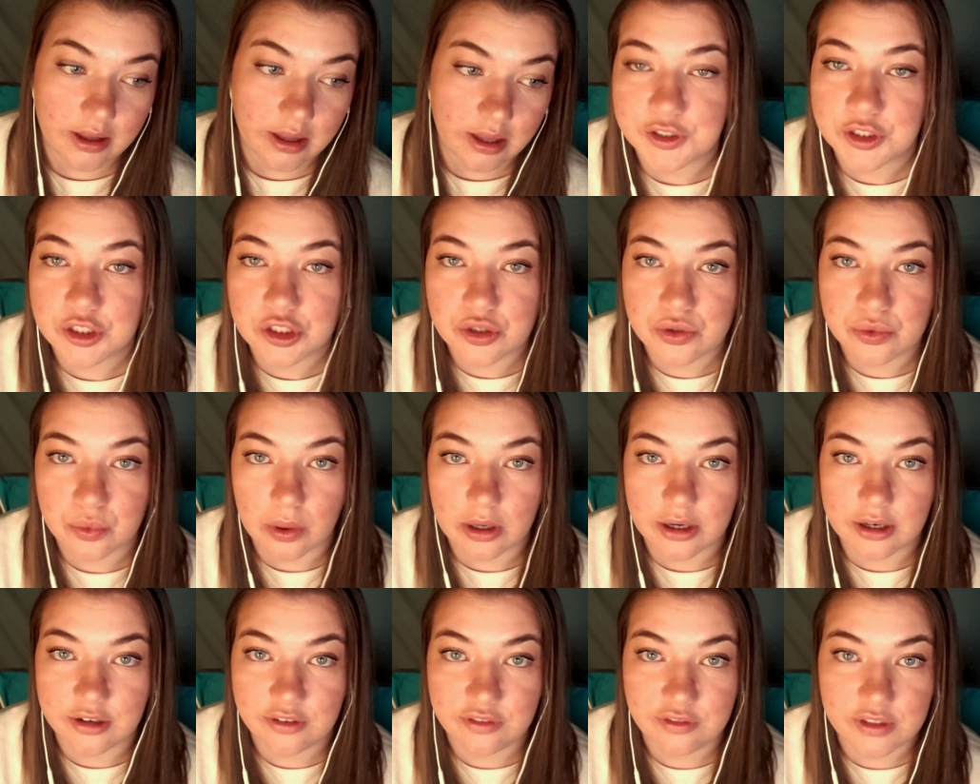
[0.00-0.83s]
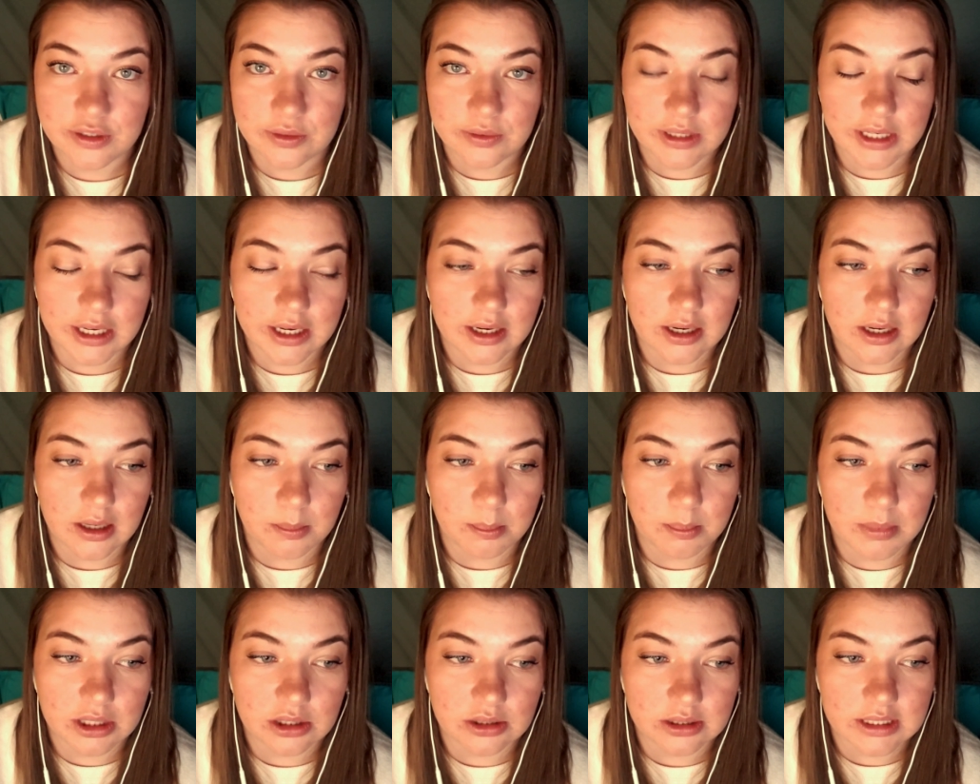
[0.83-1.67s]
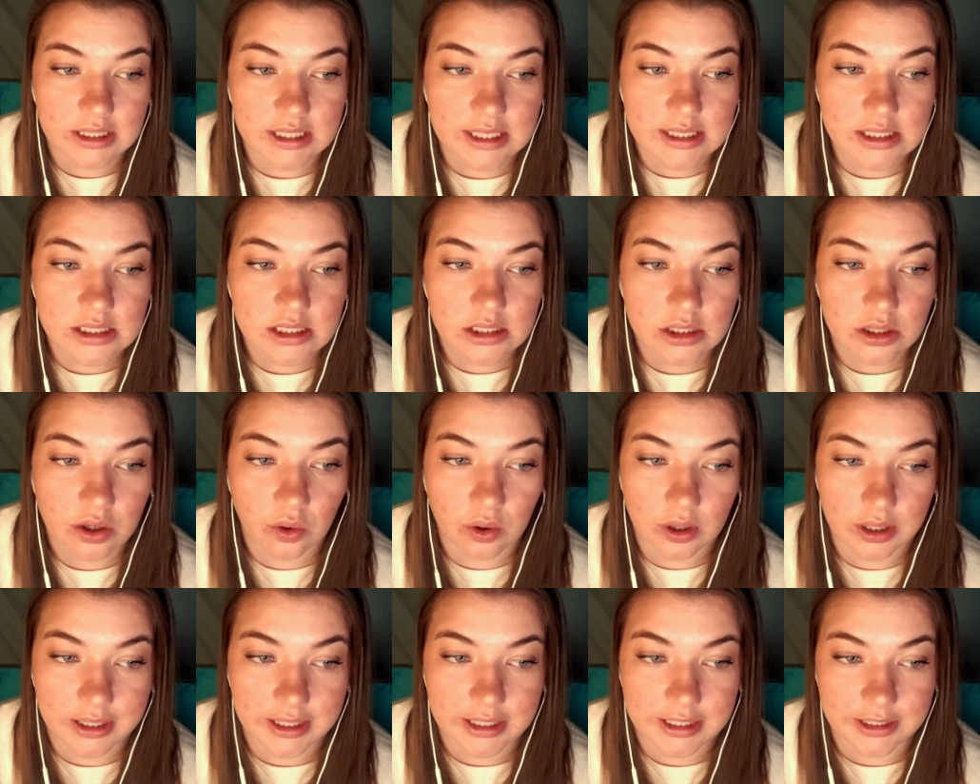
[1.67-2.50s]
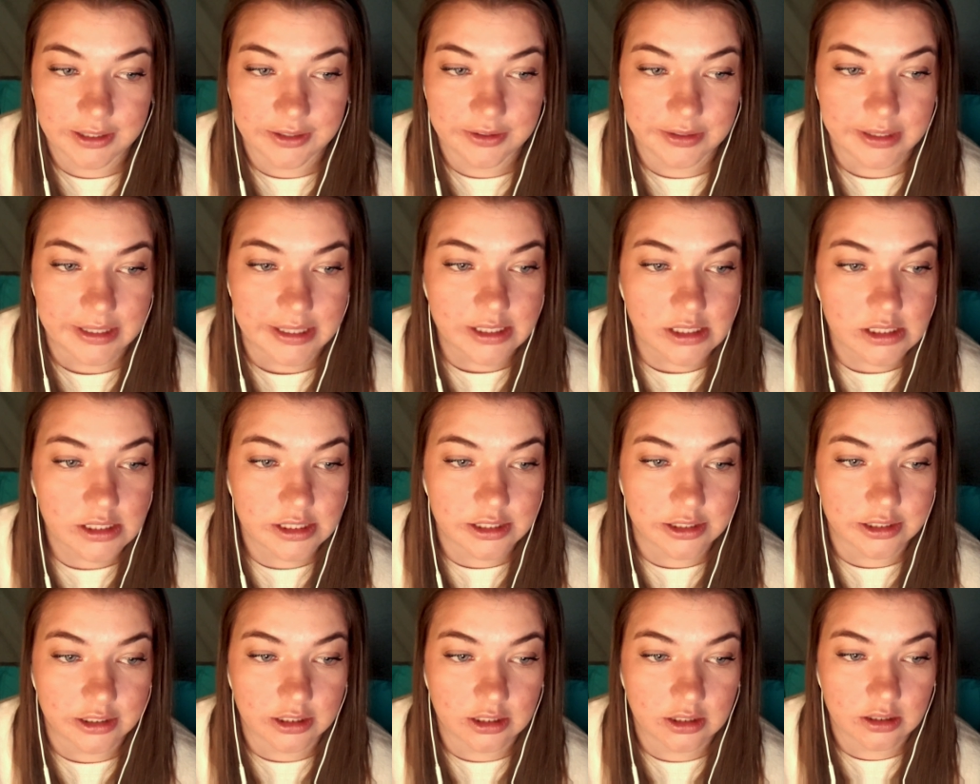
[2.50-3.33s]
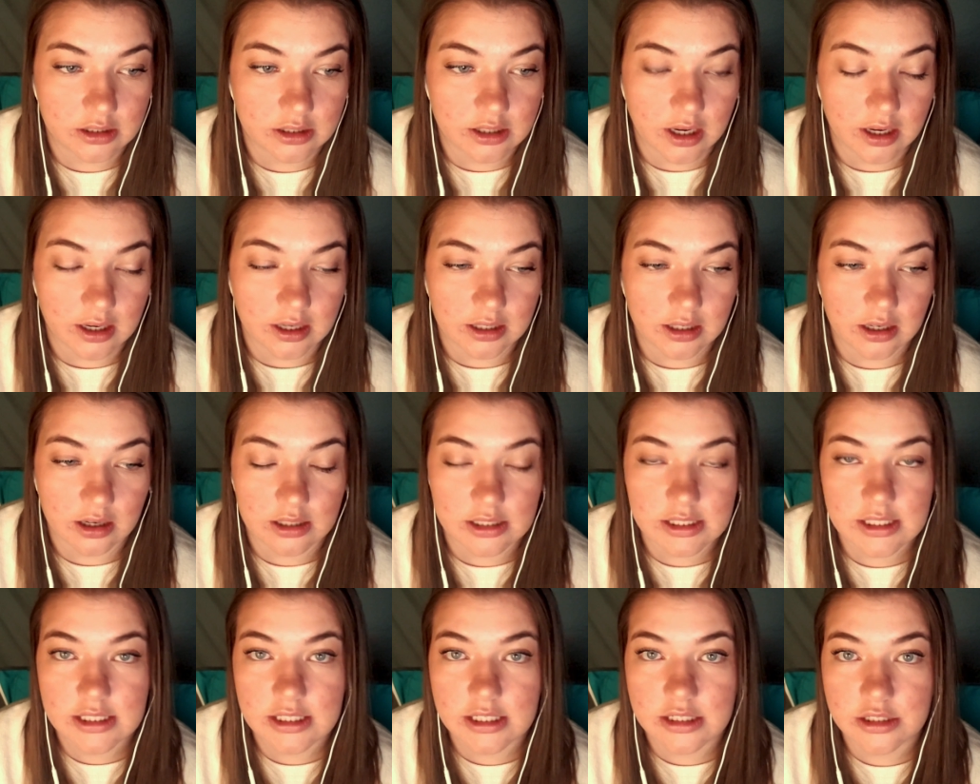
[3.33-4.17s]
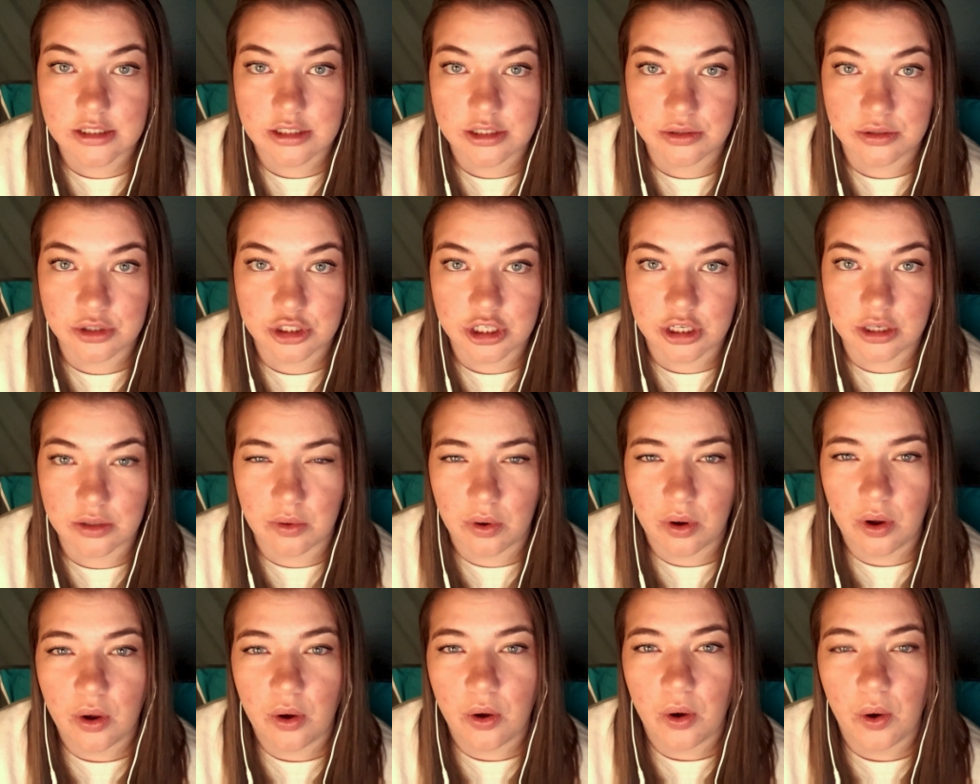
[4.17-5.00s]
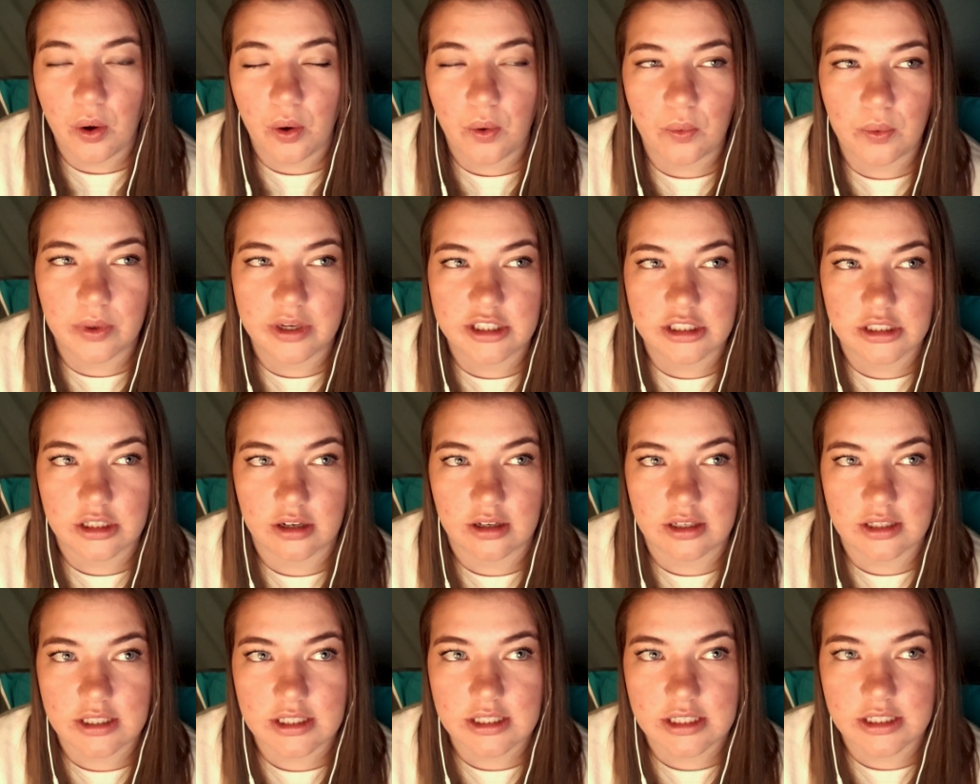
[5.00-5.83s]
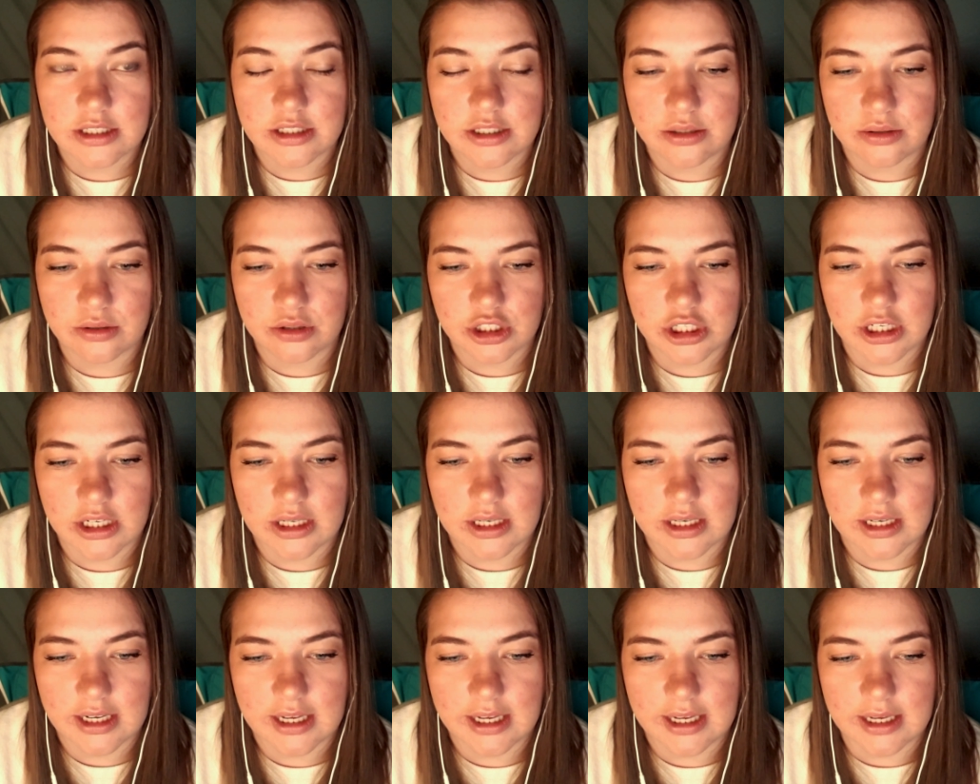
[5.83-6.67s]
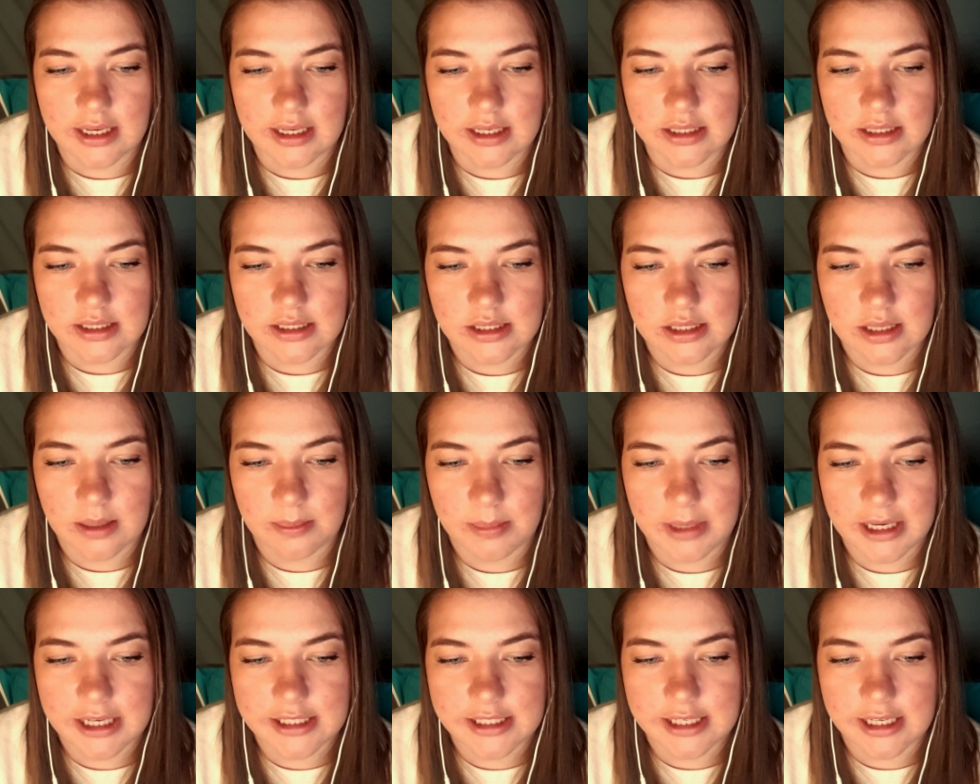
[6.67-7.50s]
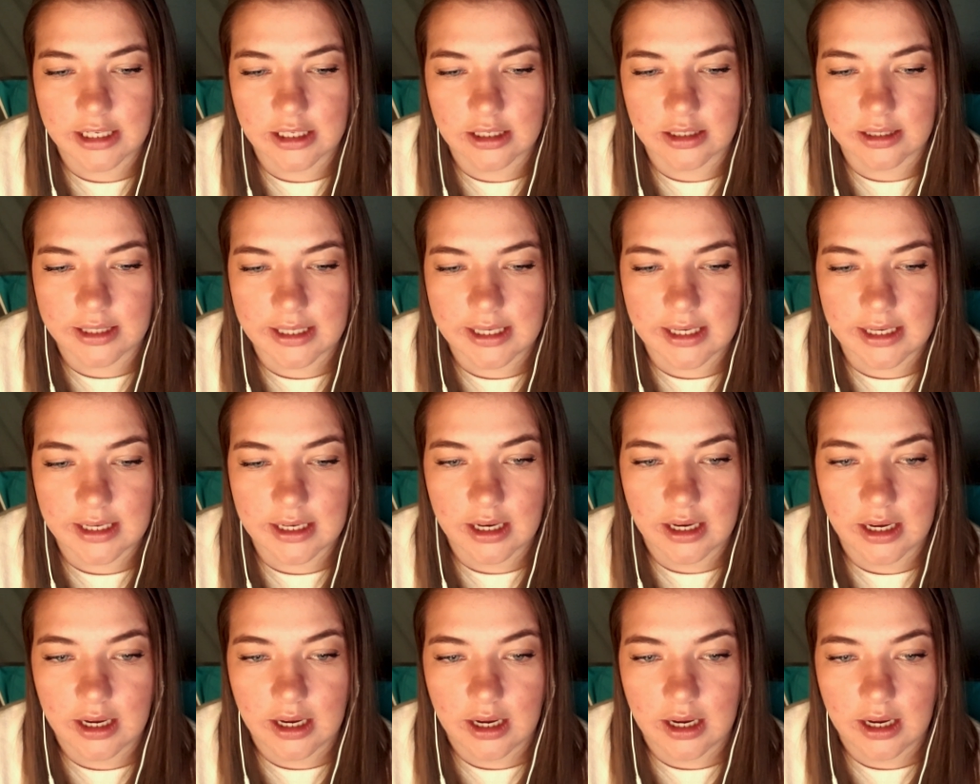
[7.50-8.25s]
You're a dwarf, you get an ability score increase, your constitution, which constitution is basically